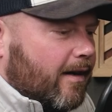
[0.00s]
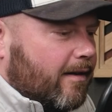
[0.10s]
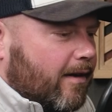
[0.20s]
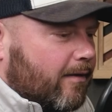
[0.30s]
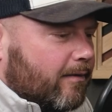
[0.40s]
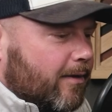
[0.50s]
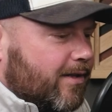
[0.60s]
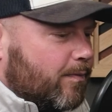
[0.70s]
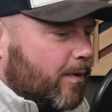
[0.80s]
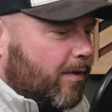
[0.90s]
I don't know.
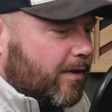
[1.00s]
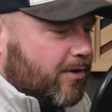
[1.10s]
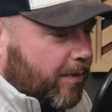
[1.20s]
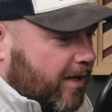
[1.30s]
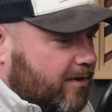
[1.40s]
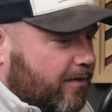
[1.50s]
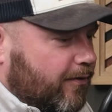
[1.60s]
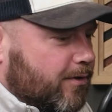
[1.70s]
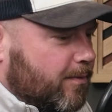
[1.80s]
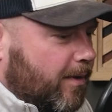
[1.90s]
Lucas, what do you think? Should we answer the
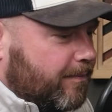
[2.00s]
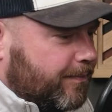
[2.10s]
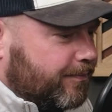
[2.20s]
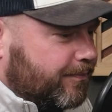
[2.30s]
first one?